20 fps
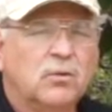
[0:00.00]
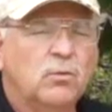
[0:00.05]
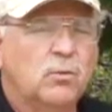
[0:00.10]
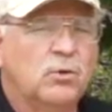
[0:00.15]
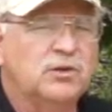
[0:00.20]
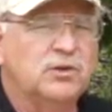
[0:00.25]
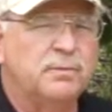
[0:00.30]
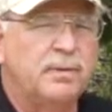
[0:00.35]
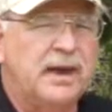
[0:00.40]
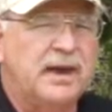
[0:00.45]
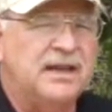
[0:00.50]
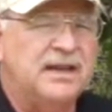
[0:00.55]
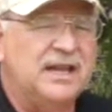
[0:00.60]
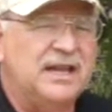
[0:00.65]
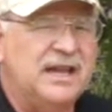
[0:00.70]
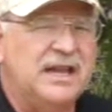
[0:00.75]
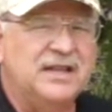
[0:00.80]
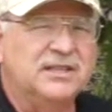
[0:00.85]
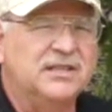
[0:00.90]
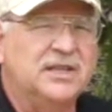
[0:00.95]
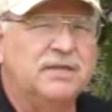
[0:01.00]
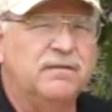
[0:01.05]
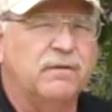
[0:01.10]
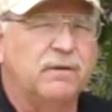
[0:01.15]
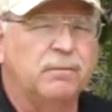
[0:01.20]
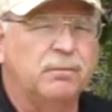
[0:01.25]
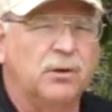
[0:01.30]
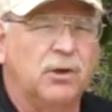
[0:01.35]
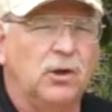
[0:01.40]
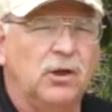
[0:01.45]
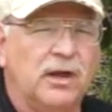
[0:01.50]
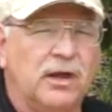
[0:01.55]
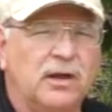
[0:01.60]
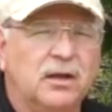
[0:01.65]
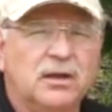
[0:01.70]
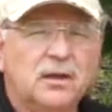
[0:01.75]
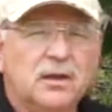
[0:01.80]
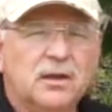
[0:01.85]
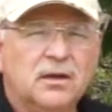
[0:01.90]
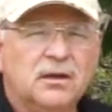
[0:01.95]
which made easy for
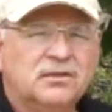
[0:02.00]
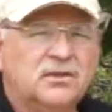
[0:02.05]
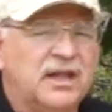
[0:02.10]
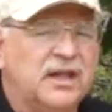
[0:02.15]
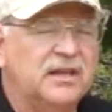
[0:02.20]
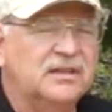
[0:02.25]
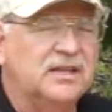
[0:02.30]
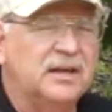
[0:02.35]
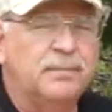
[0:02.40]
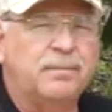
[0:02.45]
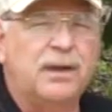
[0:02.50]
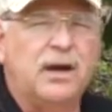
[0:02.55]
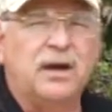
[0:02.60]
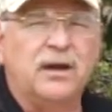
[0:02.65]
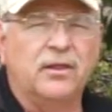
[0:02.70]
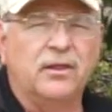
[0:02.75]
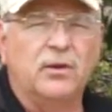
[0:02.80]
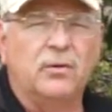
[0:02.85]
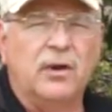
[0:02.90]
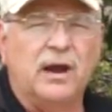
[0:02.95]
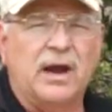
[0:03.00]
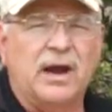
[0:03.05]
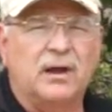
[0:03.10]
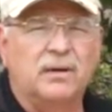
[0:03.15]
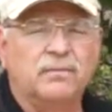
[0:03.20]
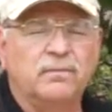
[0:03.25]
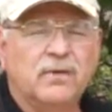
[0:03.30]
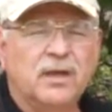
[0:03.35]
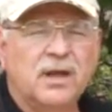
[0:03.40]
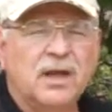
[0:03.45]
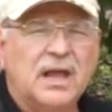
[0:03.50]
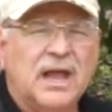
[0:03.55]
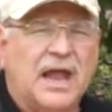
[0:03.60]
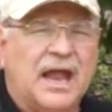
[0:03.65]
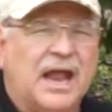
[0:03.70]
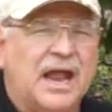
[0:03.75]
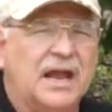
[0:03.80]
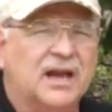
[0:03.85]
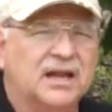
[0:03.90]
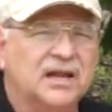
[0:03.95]
pulling things up out of the ground,
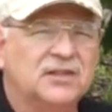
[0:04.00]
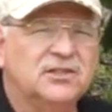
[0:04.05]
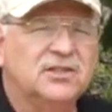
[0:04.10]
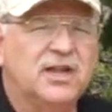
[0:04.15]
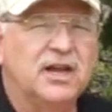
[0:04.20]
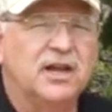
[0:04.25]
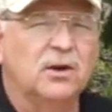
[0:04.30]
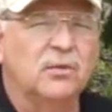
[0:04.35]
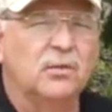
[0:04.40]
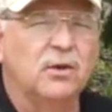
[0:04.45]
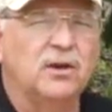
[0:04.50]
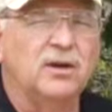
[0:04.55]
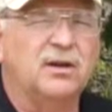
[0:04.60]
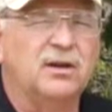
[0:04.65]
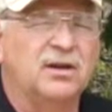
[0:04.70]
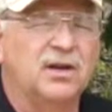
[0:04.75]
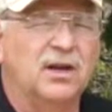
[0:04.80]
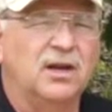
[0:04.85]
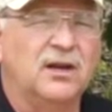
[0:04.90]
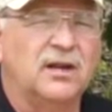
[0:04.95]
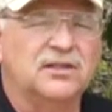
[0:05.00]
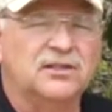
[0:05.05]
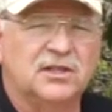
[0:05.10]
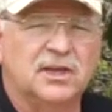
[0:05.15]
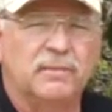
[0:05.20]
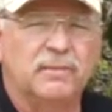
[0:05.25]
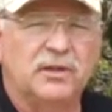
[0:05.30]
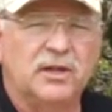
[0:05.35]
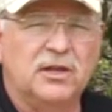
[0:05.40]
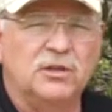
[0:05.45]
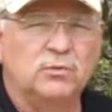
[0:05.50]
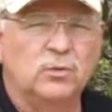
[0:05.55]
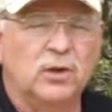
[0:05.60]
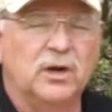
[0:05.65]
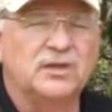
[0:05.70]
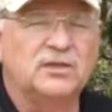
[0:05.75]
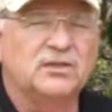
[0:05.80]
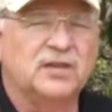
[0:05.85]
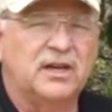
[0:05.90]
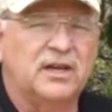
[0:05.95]
and let's take a root, look at some of these
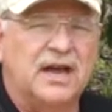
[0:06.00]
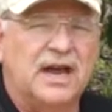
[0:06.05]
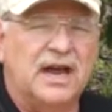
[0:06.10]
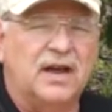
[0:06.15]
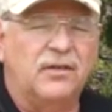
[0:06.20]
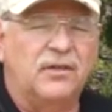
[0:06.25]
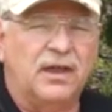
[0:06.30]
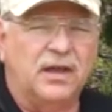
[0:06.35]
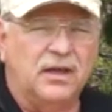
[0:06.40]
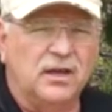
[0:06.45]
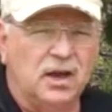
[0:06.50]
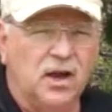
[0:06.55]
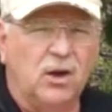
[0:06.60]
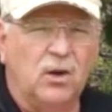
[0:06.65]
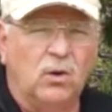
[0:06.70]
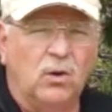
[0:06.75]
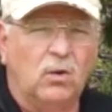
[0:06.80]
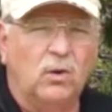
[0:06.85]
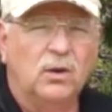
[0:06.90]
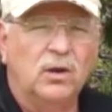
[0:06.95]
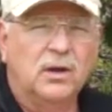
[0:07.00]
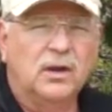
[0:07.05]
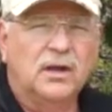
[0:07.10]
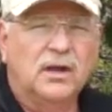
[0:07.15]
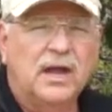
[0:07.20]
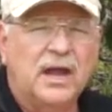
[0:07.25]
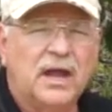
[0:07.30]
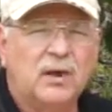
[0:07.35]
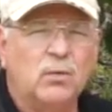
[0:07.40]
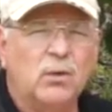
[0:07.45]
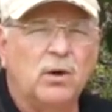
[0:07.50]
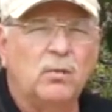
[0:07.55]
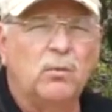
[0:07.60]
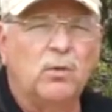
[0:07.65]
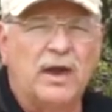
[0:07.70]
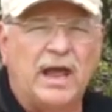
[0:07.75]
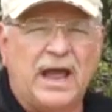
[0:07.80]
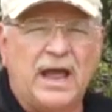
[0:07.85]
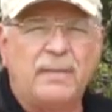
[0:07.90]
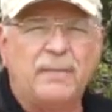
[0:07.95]
roots and how they go and what
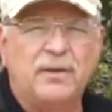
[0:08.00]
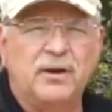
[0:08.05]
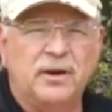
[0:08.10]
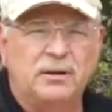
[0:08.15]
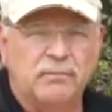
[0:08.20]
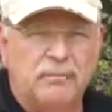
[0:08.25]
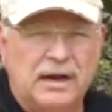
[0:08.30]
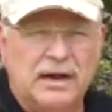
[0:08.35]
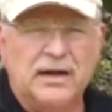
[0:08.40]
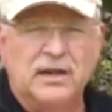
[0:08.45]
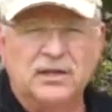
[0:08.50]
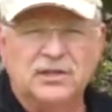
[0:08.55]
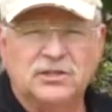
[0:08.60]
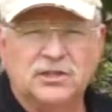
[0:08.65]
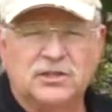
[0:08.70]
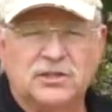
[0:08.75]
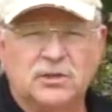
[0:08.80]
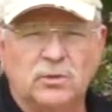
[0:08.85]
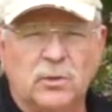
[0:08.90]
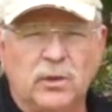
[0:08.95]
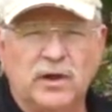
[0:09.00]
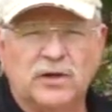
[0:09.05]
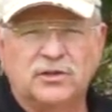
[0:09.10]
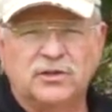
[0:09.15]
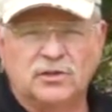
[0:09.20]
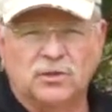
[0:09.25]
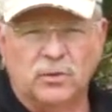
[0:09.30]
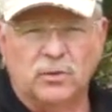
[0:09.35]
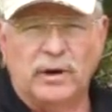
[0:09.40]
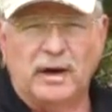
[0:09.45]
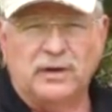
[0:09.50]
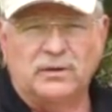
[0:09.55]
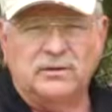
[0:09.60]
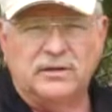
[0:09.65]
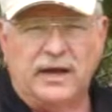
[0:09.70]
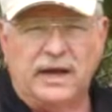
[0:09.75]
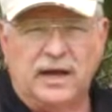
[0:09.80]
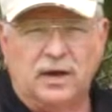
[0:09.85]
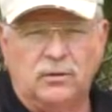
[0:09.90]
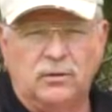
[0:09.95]
would happen in many situations around
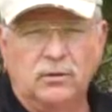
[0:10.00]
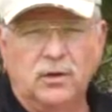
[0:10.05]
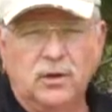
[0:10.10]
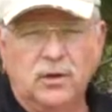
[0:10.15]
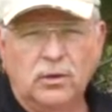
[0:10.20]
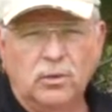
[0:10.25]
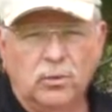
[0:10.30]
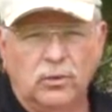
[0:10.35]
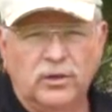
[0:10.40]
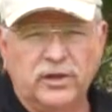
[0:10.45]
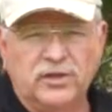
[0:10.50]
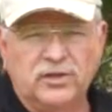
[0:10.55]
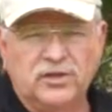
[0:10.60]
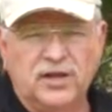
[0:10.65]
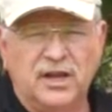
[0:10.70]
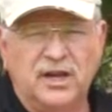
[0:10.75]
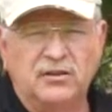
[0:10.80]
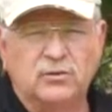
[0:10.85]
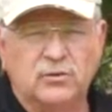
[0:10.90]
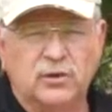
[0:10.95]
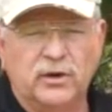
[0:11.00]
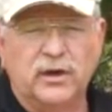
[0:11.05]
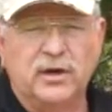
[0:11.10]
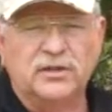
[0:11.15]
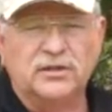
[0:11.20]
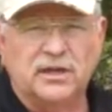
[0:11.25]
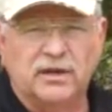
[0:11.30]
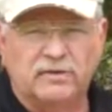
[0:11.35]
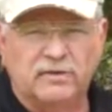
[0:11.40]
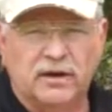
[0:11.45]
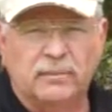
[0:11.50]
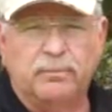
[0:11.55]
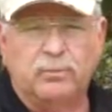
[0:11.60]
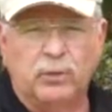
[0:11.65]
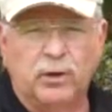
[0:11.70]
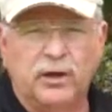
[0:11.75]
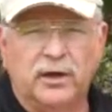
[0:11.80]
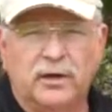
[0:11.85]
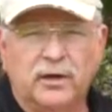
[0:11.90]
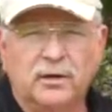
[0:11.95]
town where these trees have
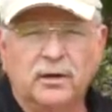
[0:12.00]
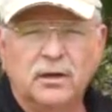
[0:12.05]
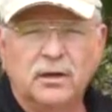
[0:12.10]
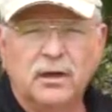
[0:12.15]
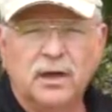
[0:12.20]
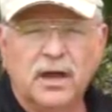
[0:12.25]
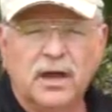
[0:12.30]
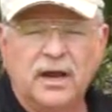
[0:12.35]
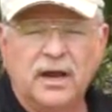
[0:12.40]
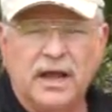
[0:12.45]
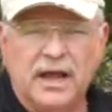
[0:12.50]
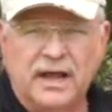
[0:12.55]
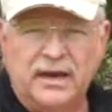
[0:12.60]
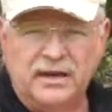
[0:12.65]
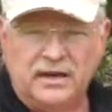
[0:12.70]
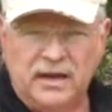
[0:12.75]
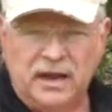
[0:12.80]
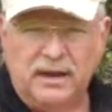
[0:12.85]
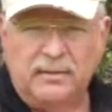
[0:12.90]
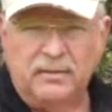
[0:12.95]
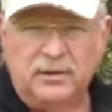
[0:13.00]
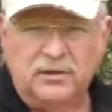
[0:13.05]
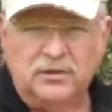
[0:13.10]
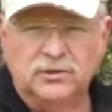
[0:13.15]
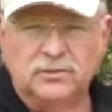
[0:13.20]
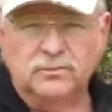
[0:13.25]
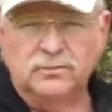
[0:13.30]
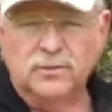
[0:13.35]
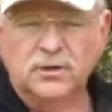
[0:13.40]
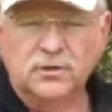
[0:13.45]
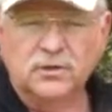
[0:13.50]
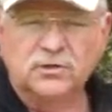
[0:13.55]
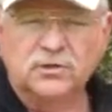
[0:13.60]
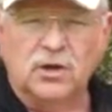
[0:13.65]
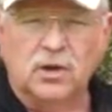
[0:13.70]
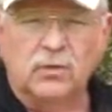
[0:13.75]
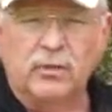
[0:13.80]
uprooted and had damage. So